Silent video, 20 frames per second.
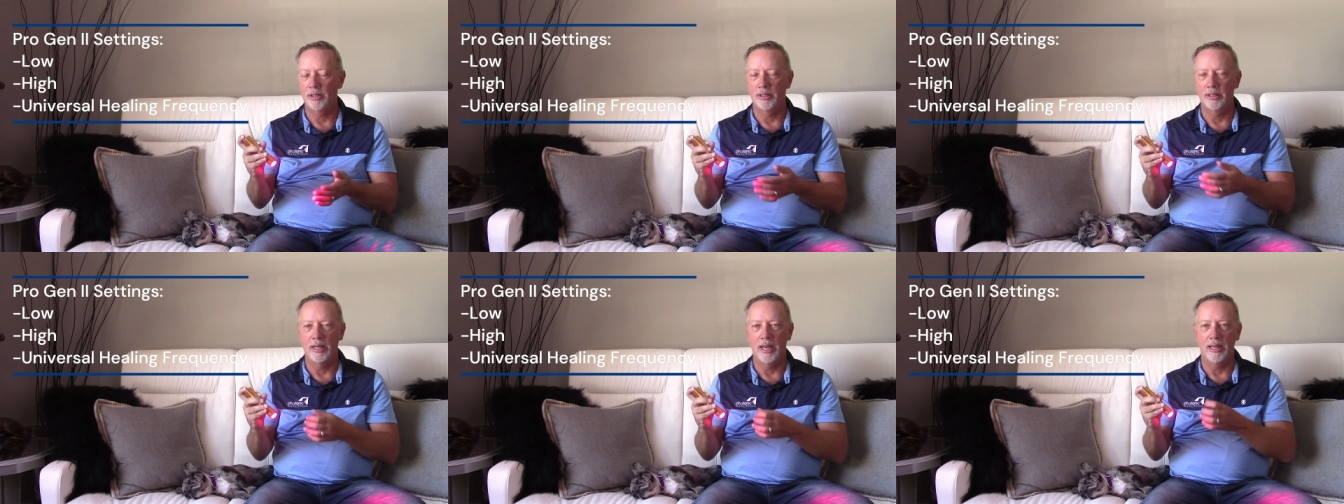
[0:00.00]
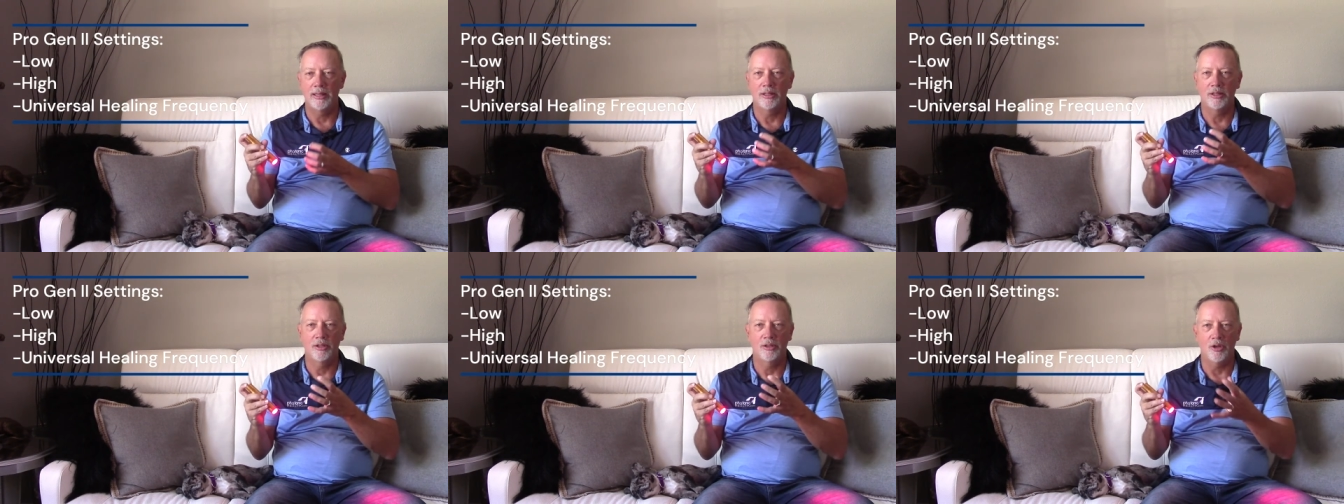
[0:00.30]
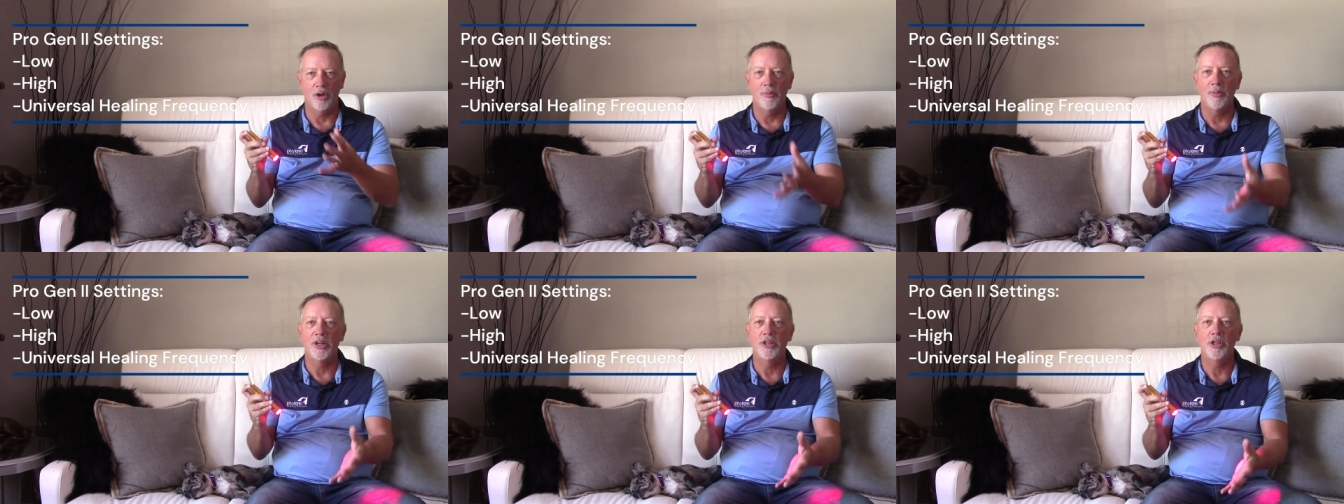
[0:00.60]
it's not
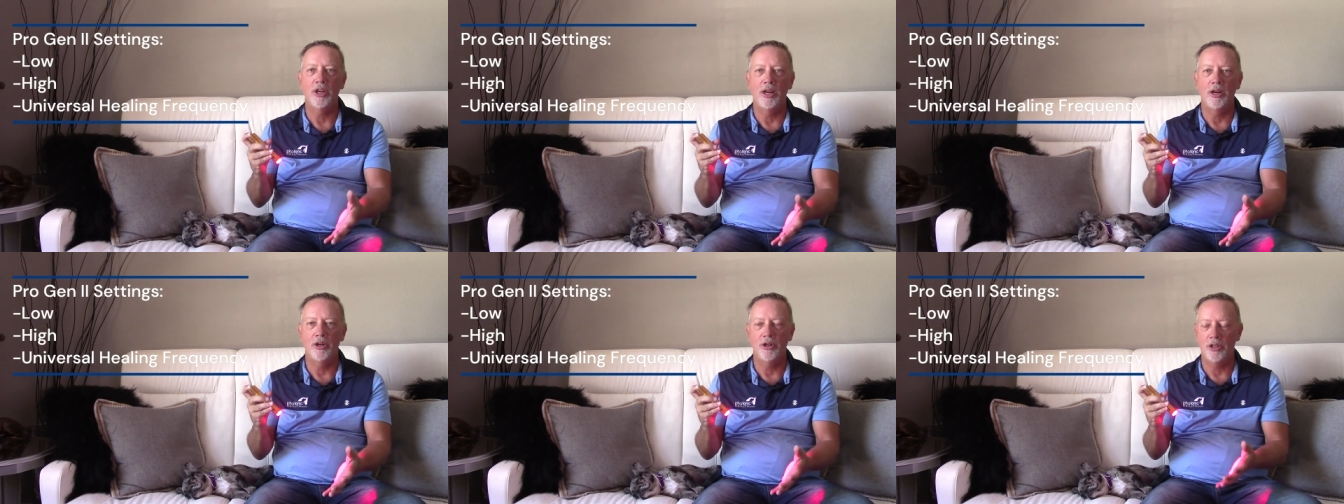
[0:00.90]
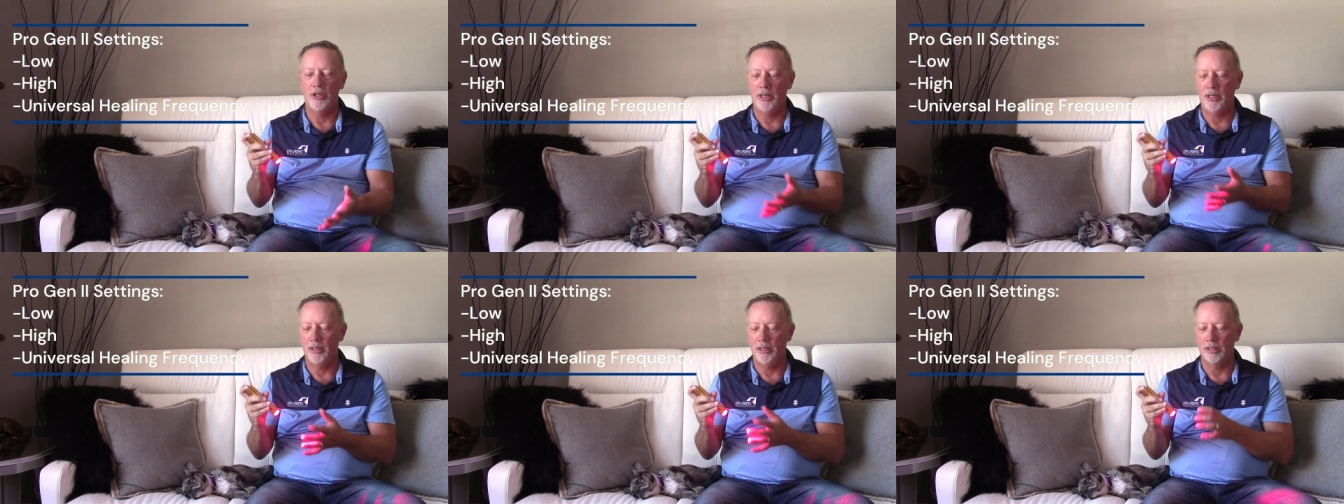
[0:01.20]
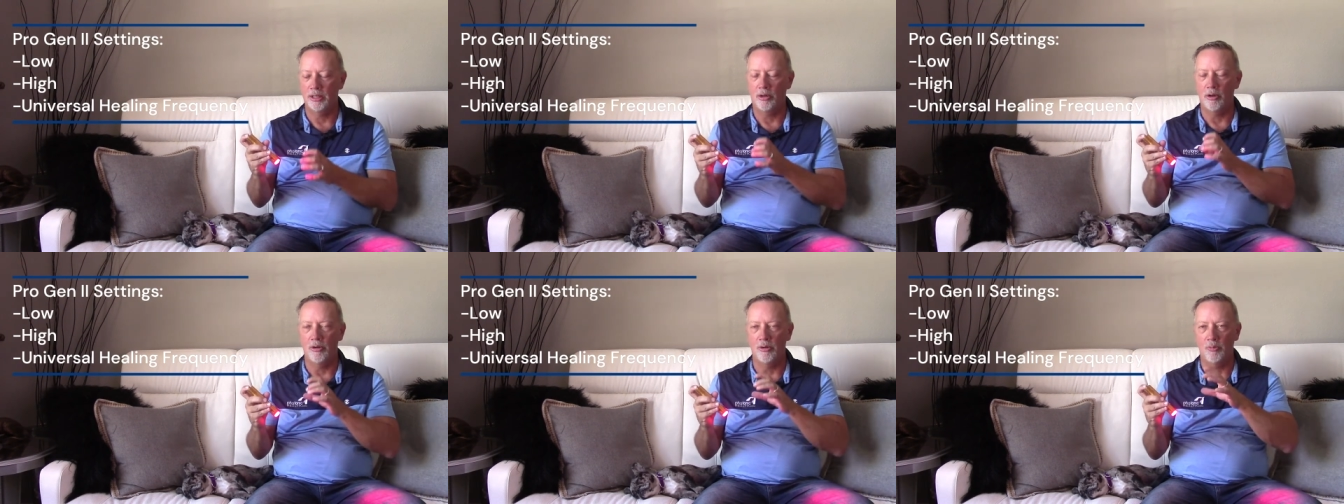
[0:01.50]
so much energy,
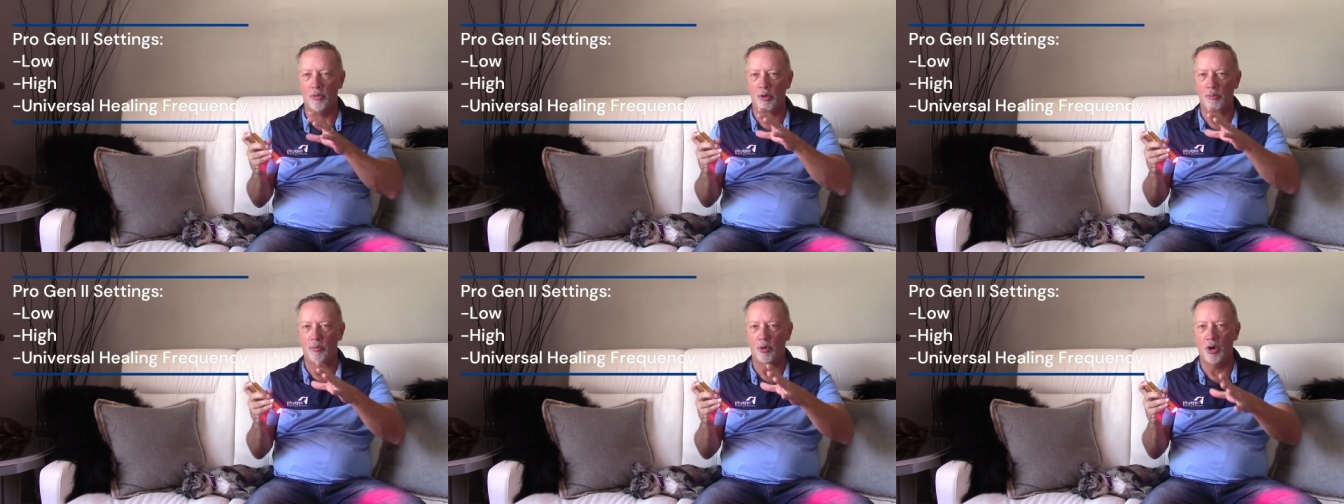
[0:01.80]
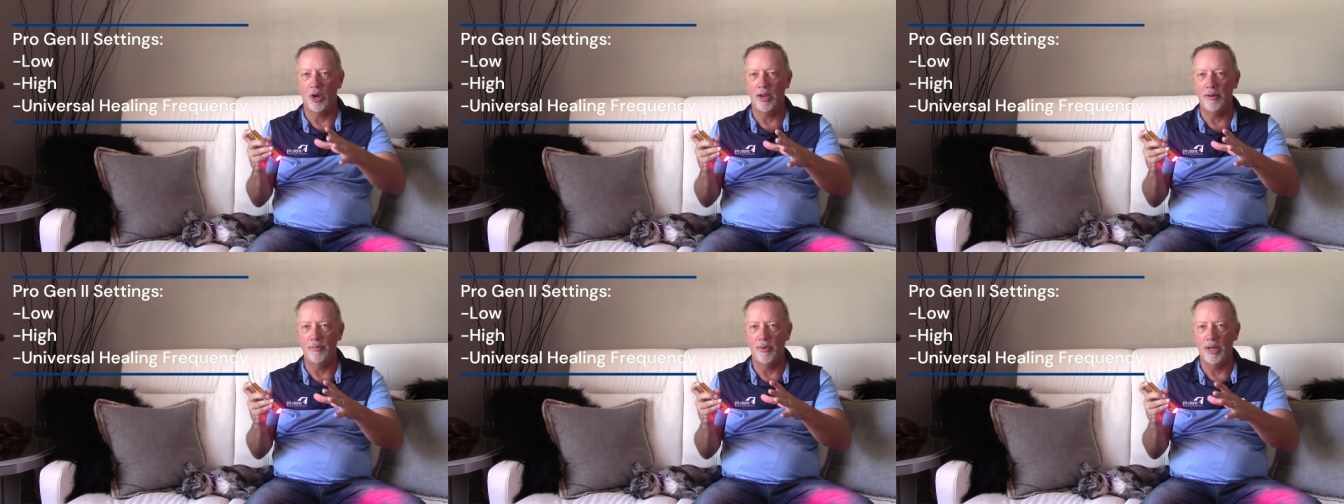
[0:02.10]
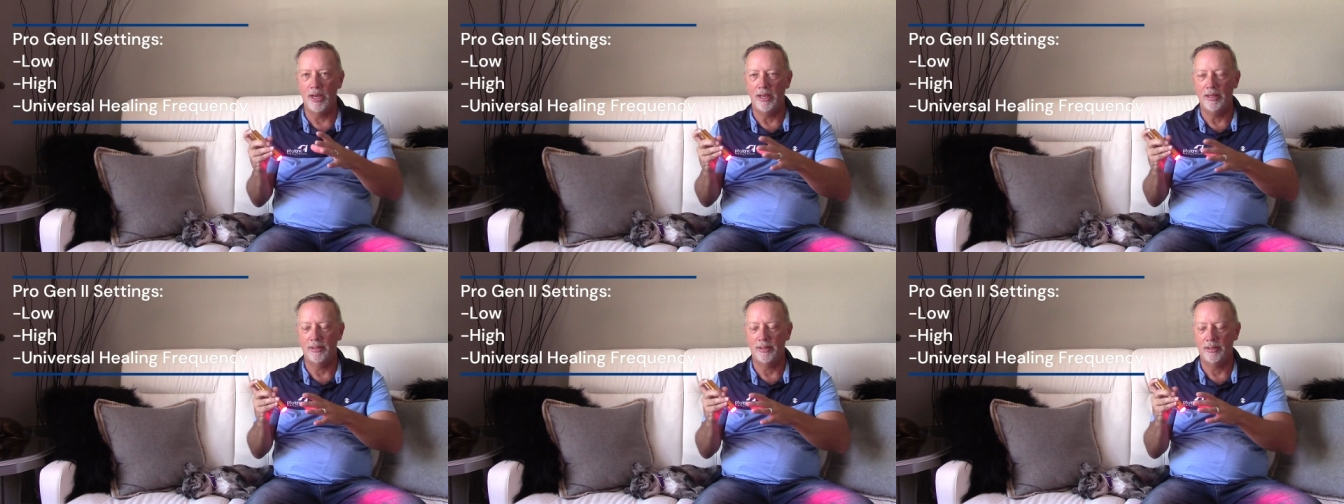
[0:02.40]
it's going more broad
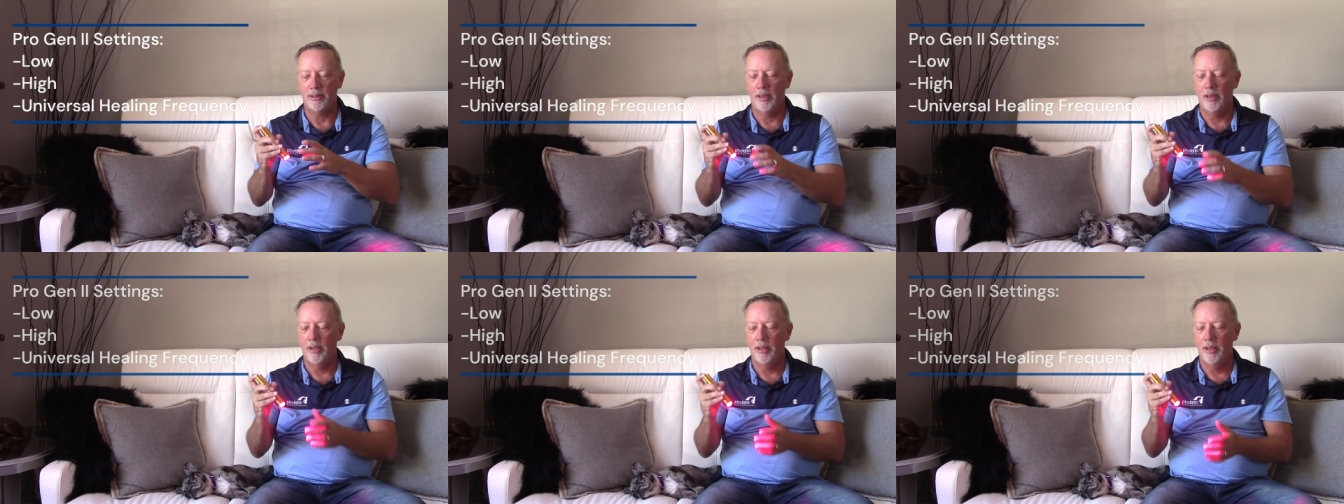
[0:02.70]
base.